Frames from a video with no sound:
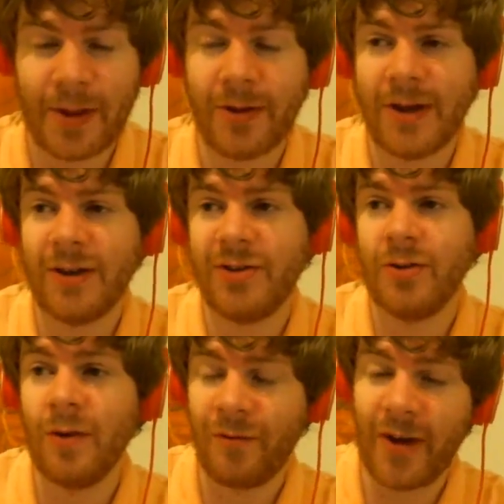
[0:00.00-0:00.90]
it had the
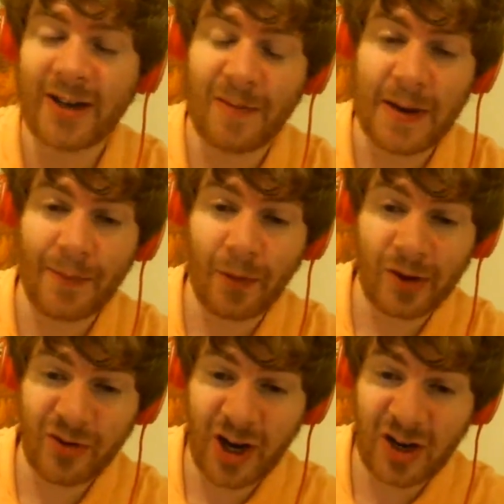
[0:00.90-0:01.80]
ability to
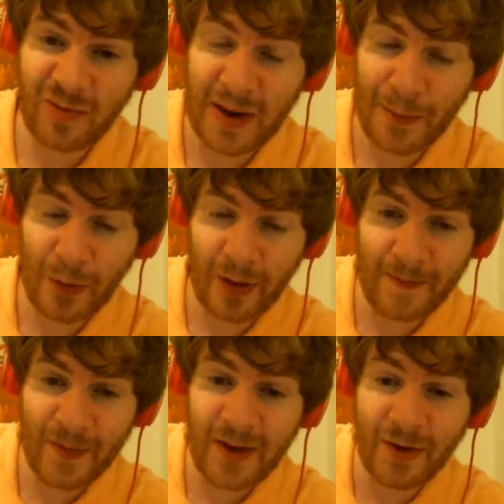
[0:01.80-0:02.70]
affect people and change
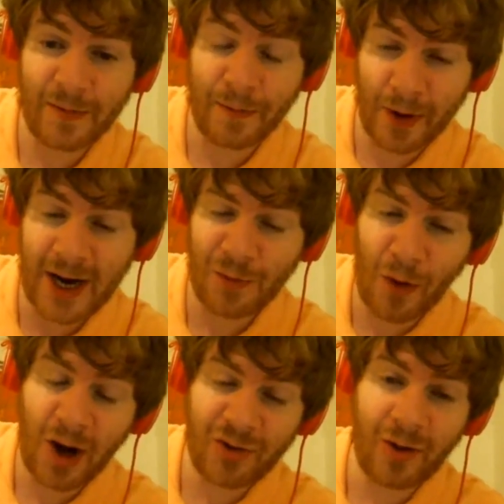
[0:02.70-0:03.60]
people and even
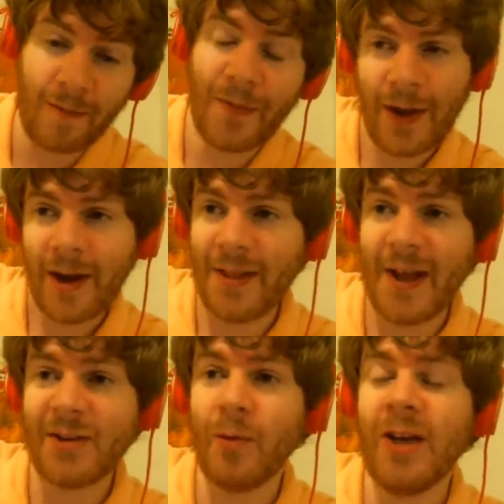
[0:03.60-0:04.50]
brainwash them,
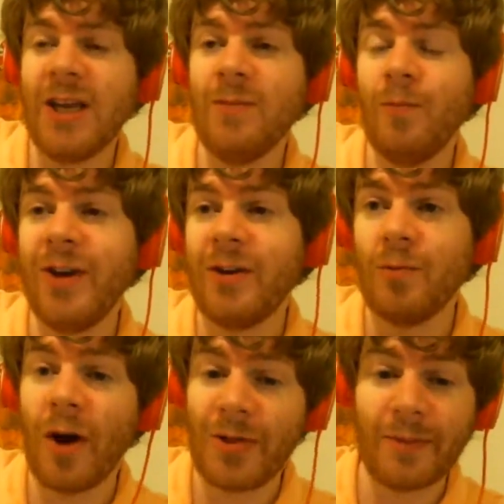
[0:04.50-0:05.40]
and that's when he
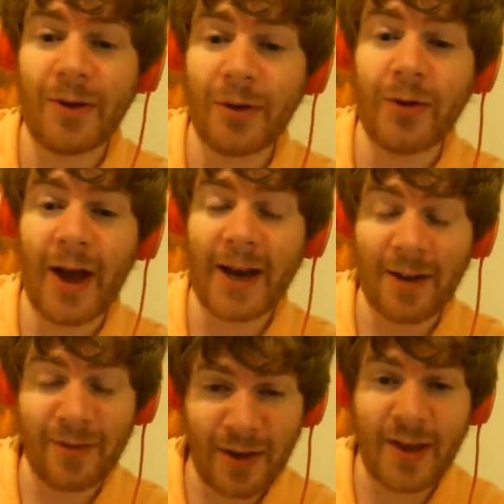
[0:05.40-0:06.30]
didn't want them to do
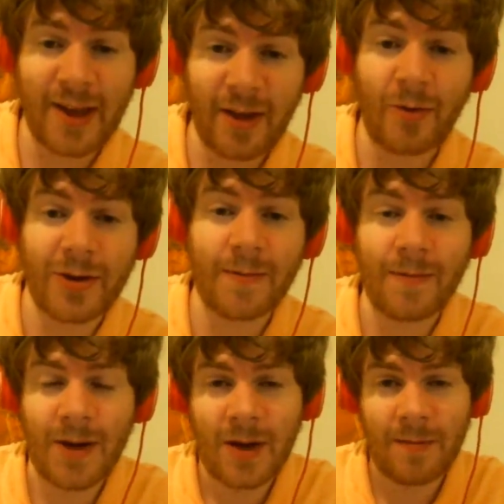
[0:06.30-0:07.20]
that, and then they killed him
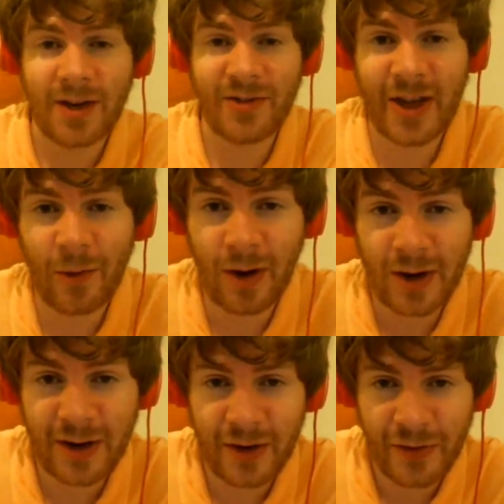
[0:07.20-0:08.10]
because
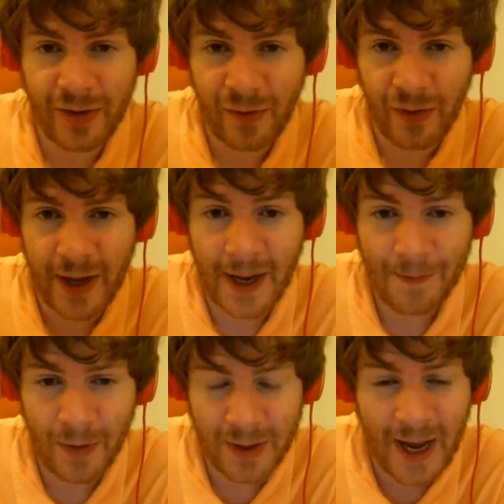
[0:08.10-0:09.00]
they wanted to use it for
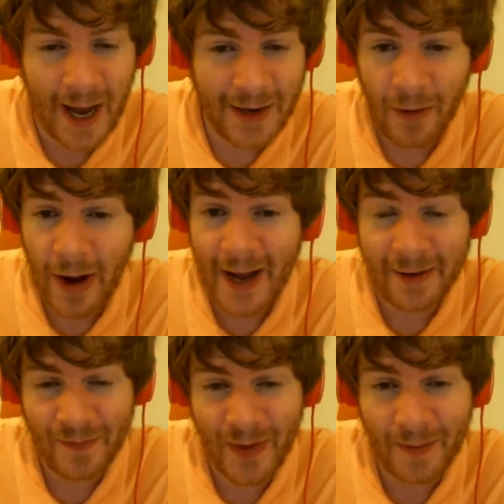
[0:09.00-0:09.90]
that. But yeah,
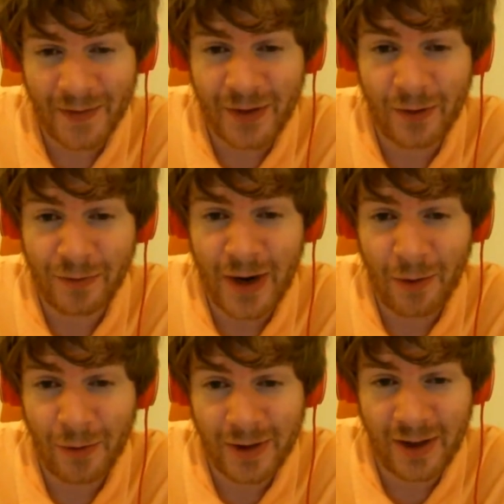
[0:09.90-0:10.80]
I'm still
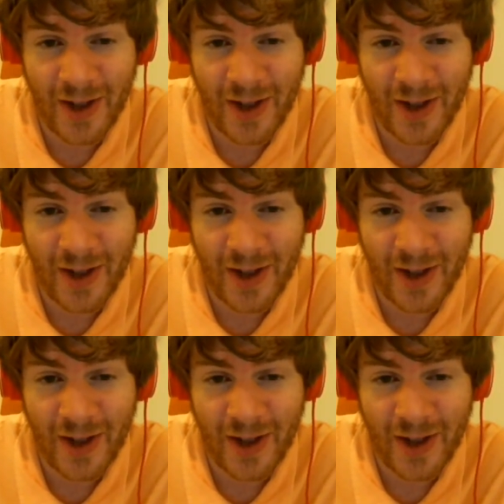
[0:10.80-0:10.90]
not really